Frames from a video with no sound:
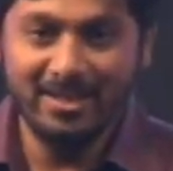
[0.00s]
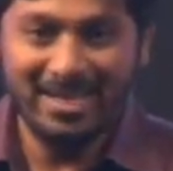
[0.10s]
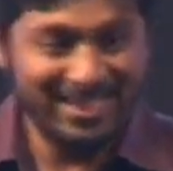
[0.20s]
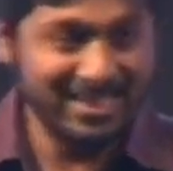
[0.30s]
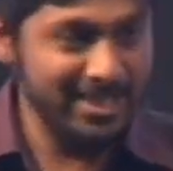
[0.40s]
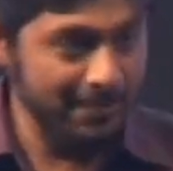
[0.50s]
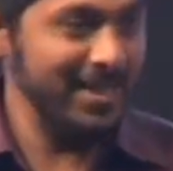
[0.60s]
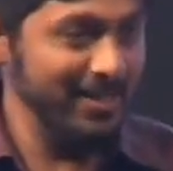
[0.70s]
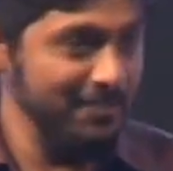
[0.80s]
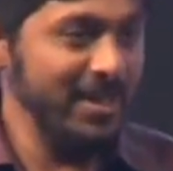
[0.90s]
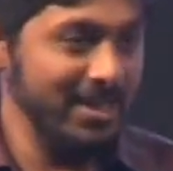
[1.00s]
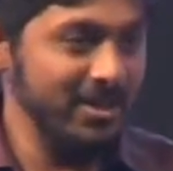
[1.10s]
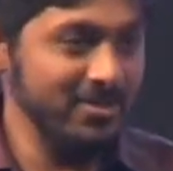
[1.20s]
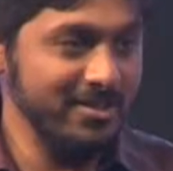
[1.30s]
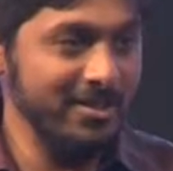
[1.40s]
And that's typical in my
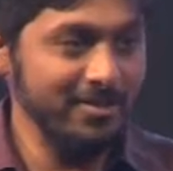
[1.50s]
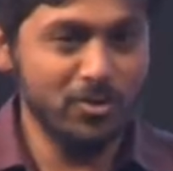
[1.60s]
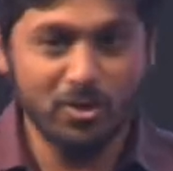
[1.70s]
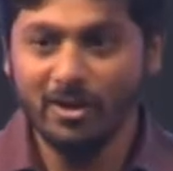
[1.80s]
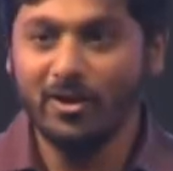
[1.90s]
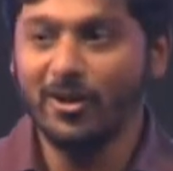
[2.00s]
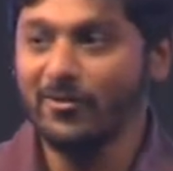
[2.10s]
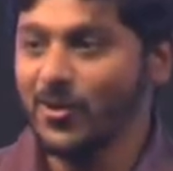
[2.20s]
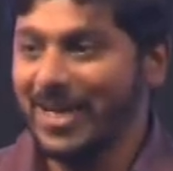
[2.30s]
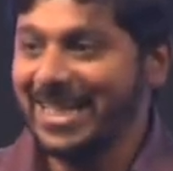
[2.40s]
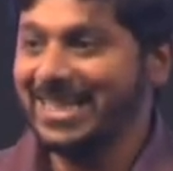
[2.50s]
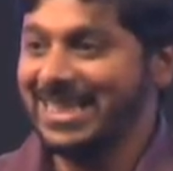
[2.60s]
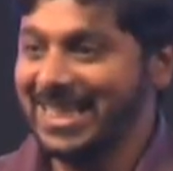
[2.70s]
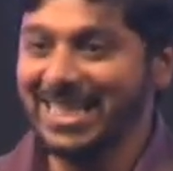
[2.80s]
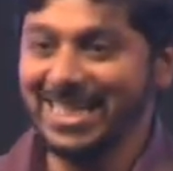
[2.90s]
house. And I'm sure all of you
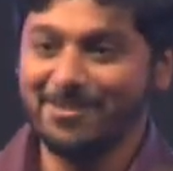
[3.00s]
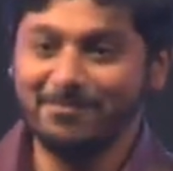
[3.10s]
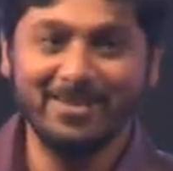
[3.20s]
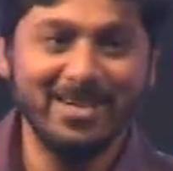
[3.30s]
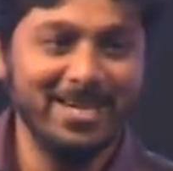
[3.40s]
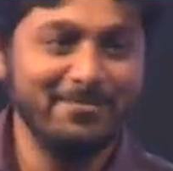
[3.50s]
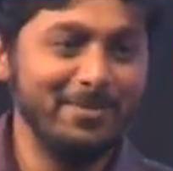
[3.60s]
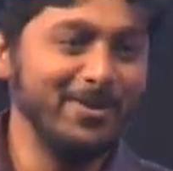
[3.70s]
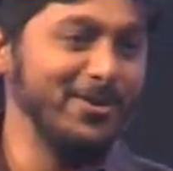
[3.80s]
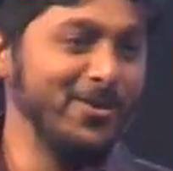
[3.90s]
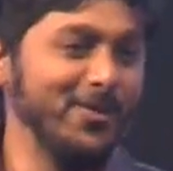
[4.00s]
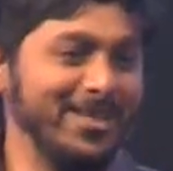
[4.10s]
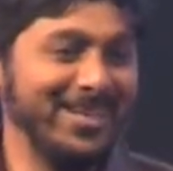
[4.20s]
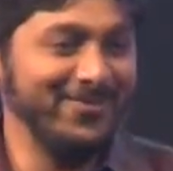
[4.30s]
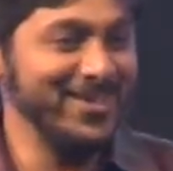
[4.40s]
IIT, IIM people know
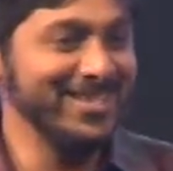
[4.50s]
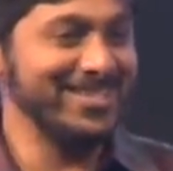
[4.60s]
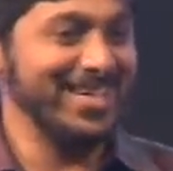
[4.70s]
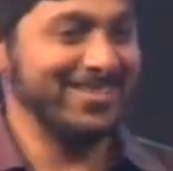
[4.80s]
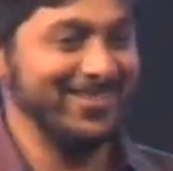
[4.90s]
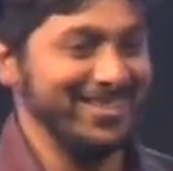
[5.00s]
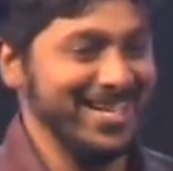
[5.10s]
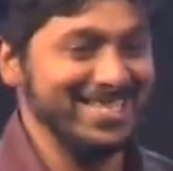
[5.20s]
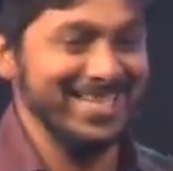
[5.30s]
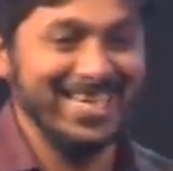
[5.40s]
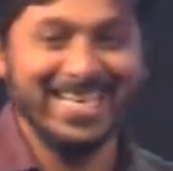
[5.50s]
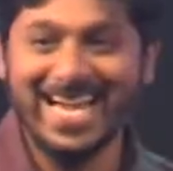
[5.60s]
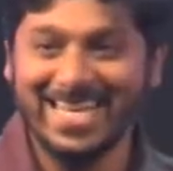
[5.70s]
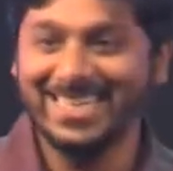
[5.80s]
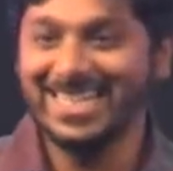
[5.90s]
what that feels like with Resnick and
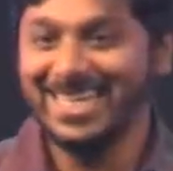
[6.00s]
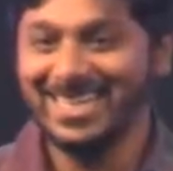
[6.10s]
Halliday